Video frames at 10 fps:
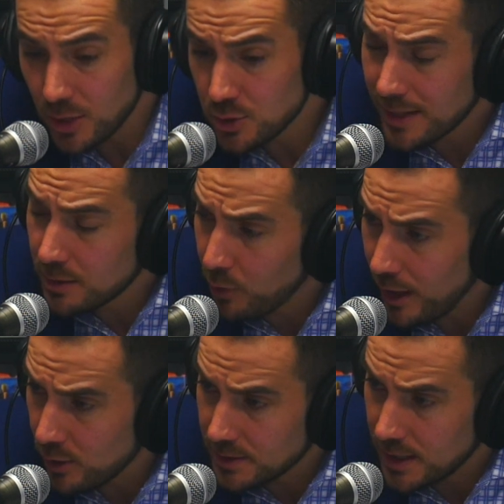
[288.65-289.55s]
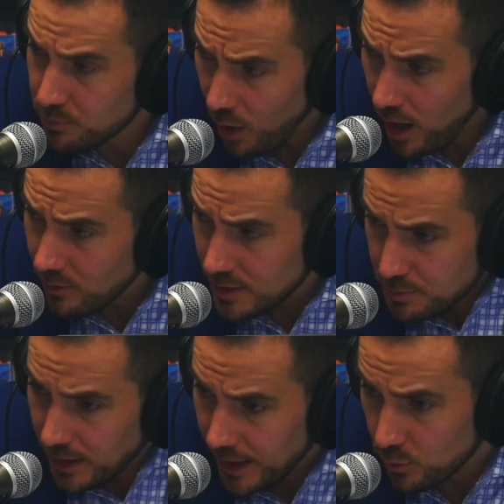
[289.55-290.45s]
But they also had the prioritized
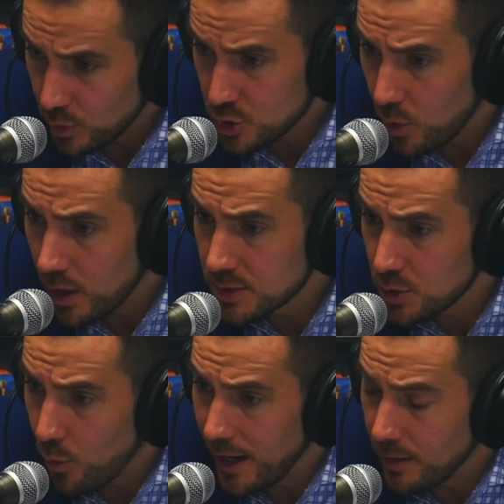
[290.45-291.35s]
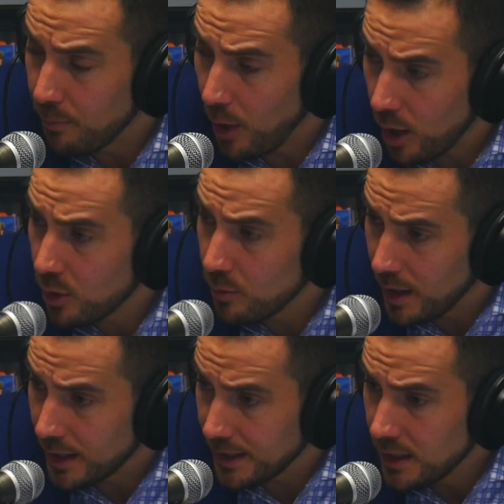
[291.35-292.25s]
progress plan, which was a way to
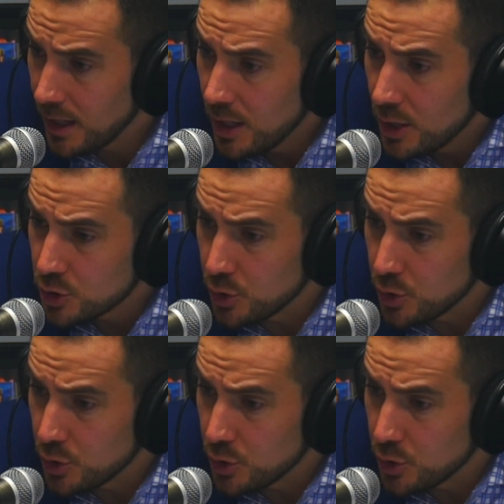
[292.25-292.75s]
borrow money